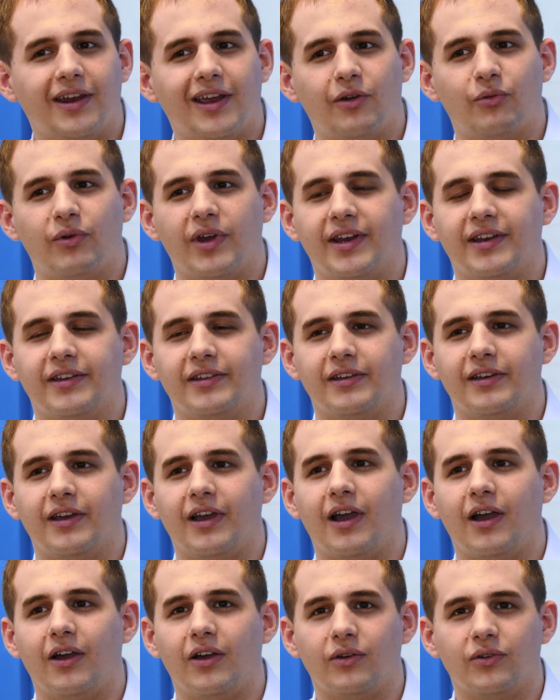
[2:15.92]
I rent a
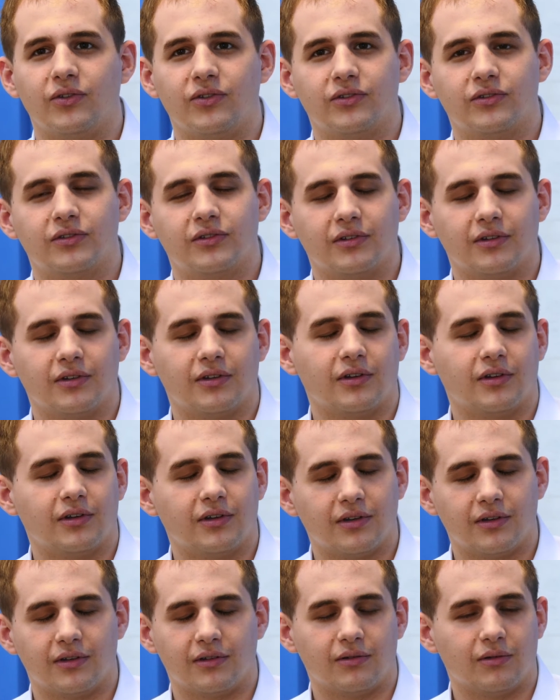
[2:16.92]
house
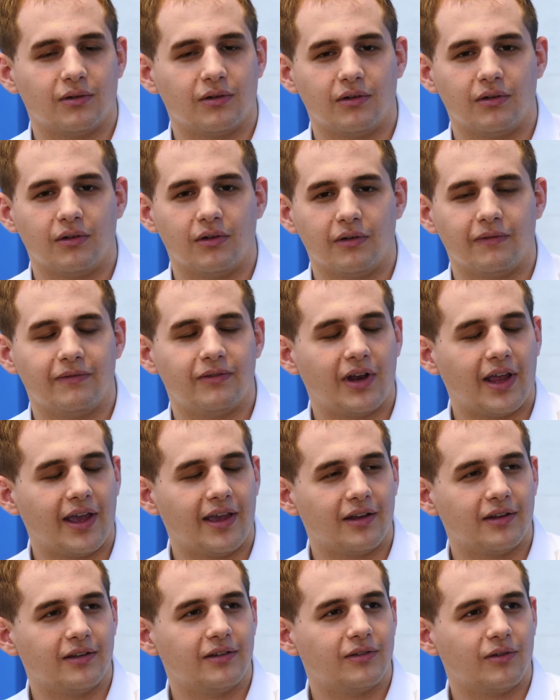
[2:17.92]
or a
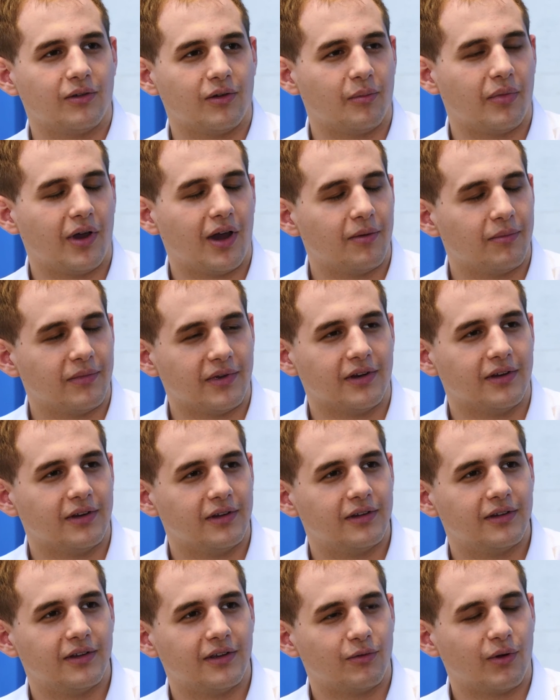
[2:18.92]
flat or
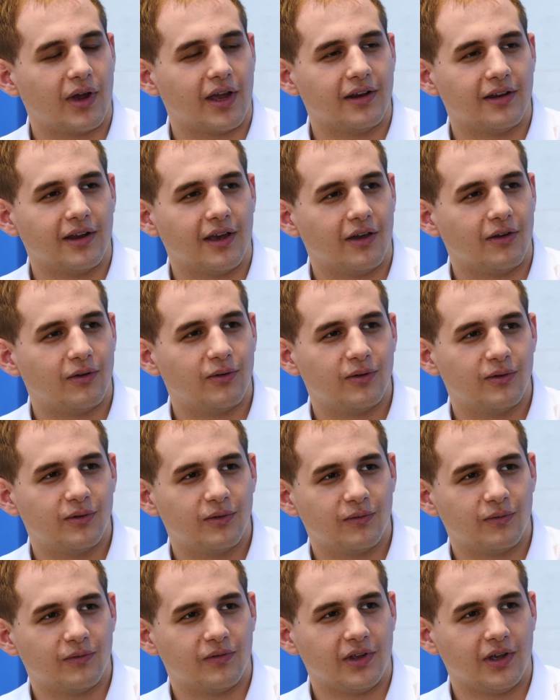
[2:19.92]
apartment right now
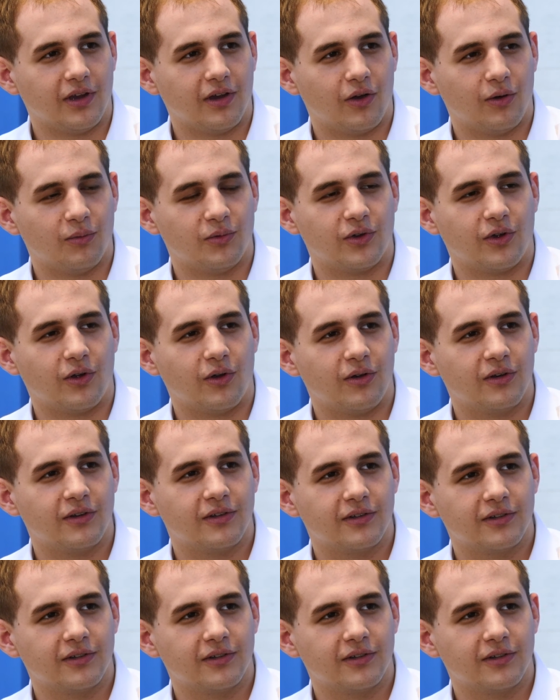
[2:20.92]
via HomeToGo?